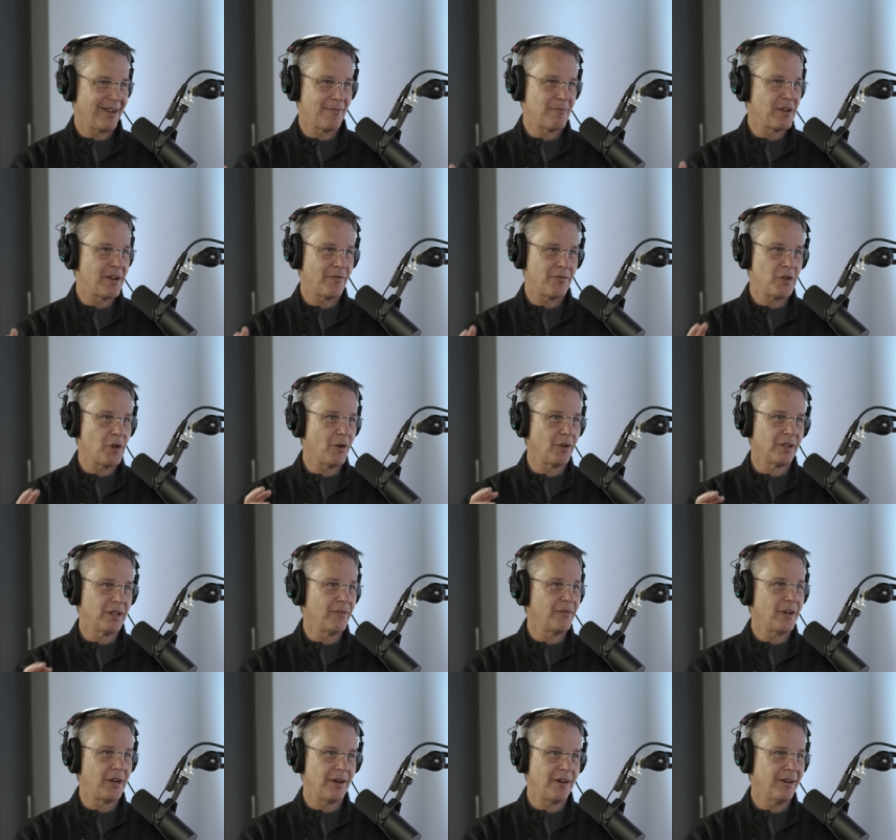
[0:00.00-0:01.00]
I mean, if you don't That's
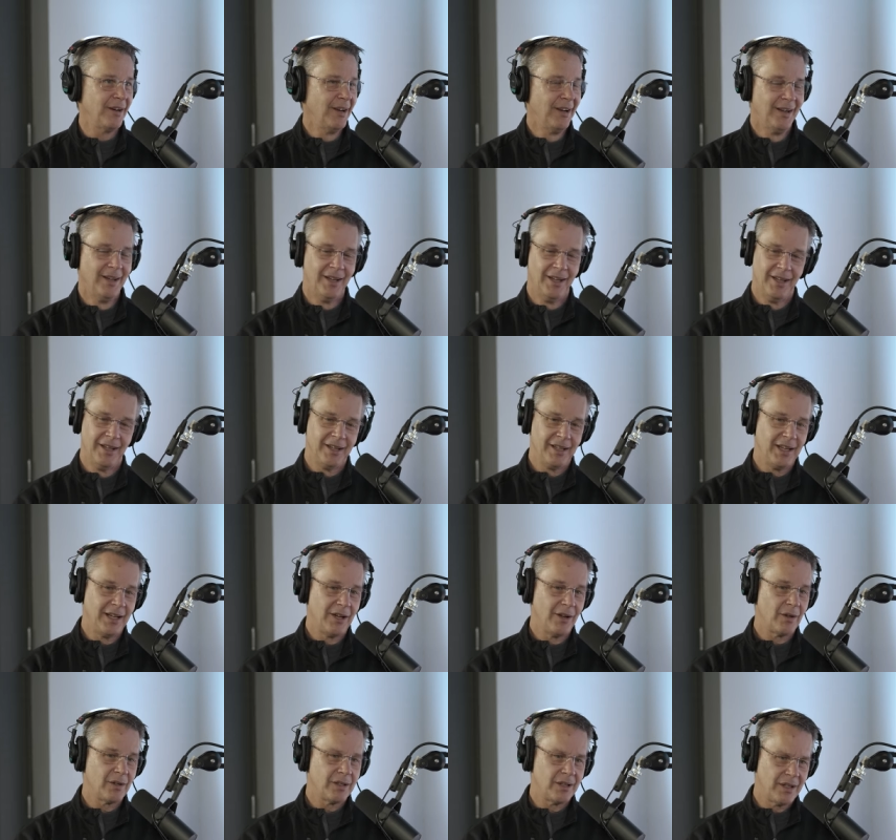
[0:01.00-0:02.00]
live correct. here you
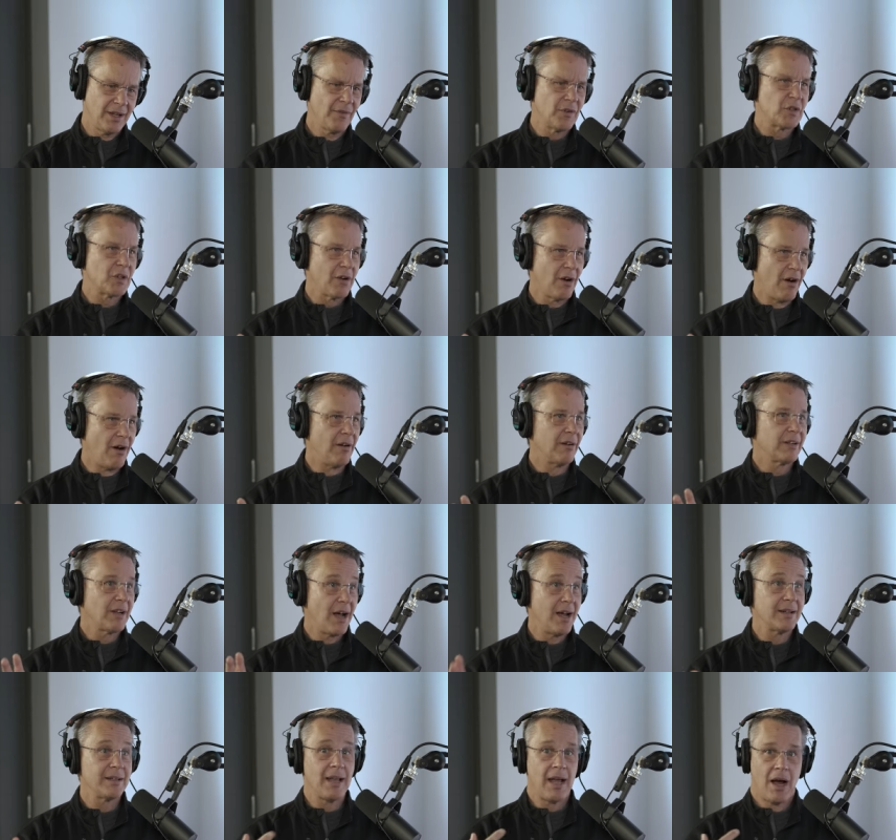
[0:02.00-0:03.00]
know, give us a call.
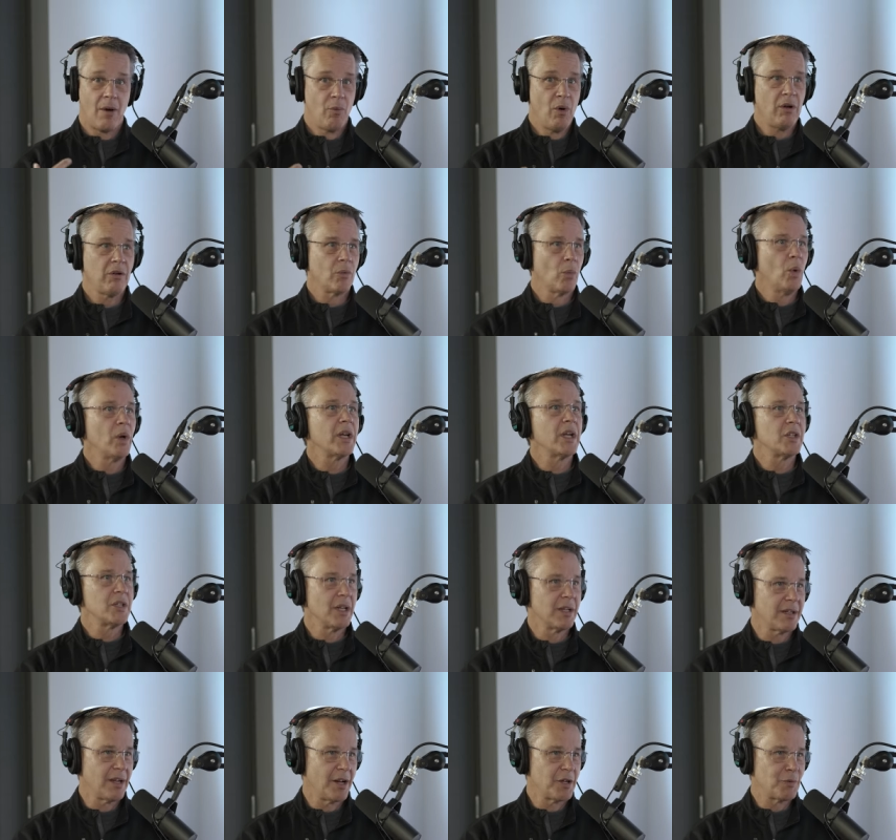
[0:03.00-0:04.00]
Contact. We'll we'll
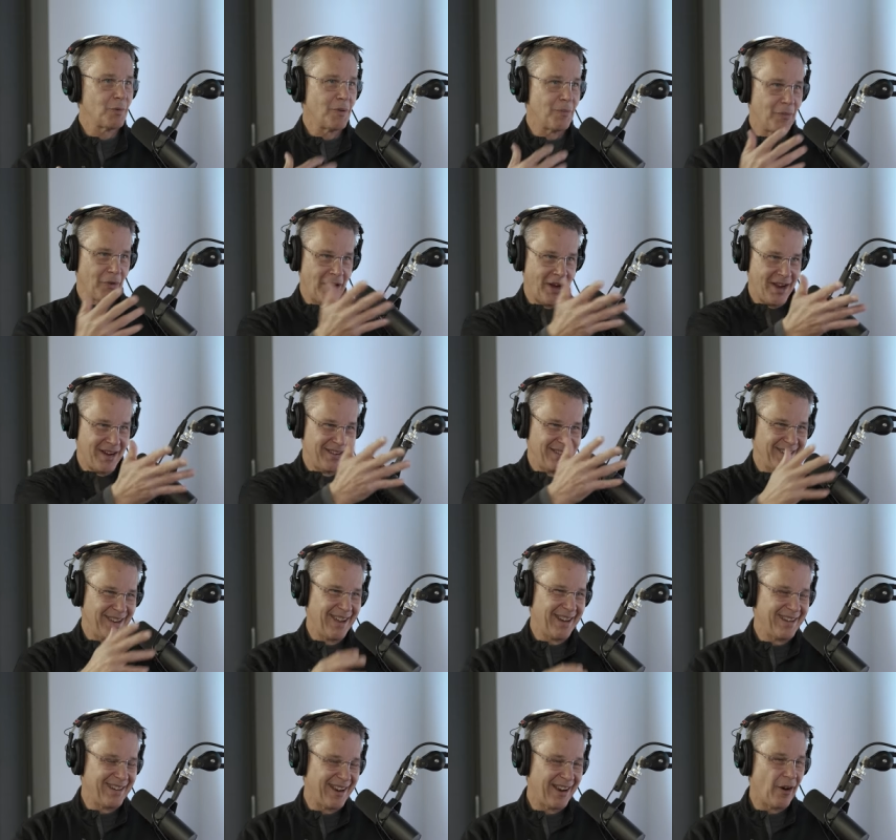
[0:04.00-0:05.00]
get you in touch with Brian
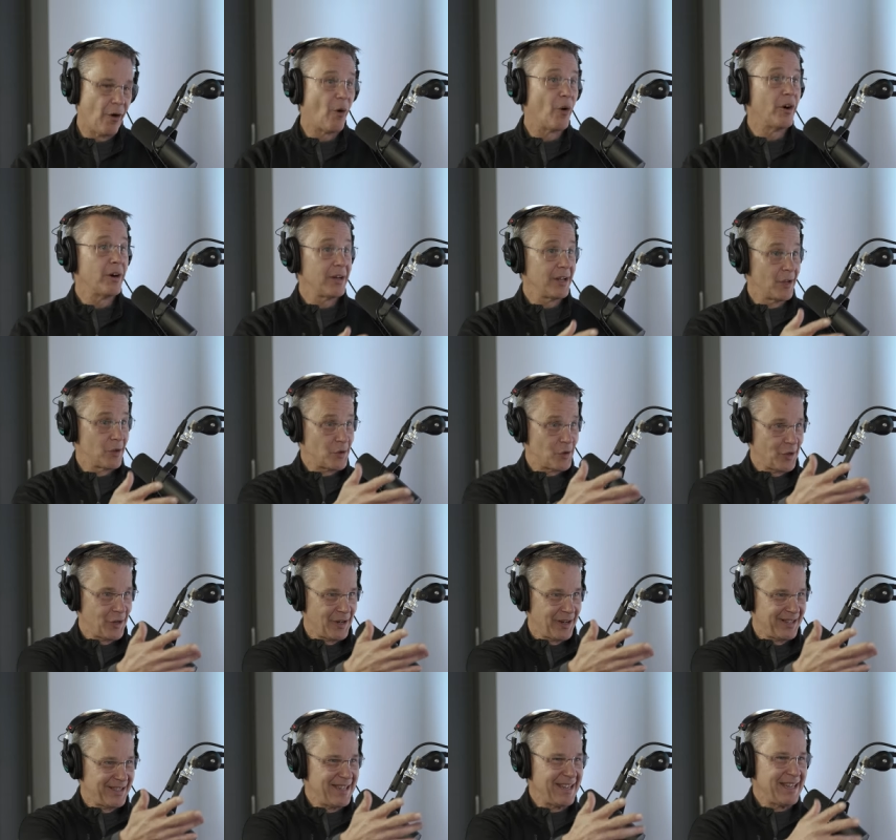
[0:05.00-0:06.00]
and uh, or his
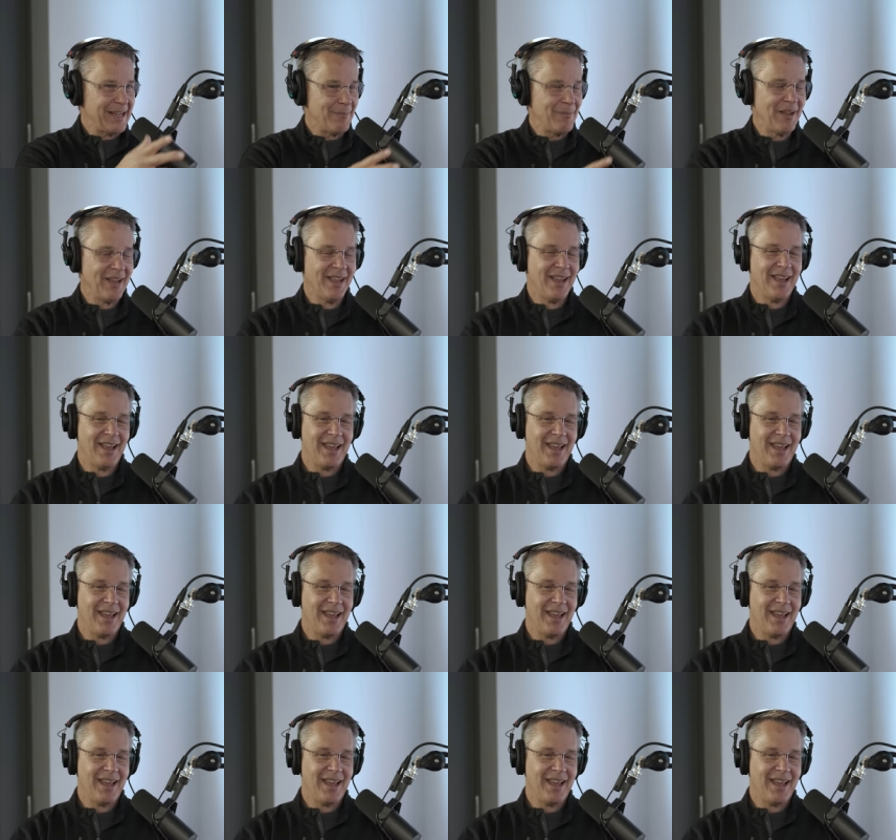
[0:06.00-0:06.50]
team.